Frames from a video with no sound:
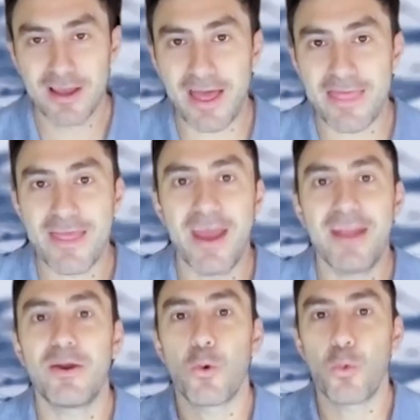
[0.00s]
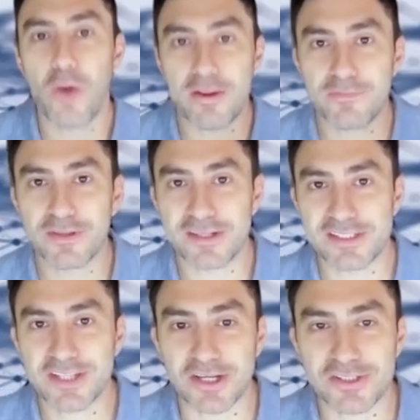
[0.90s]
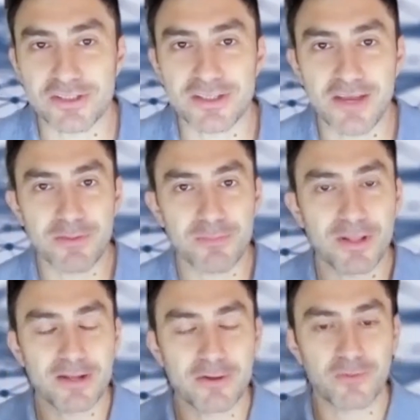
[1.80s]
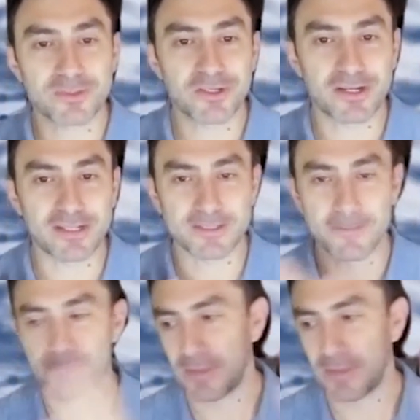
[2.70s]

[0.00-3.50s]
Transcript: and then wait for the discussion. Give them plenty of opportunities.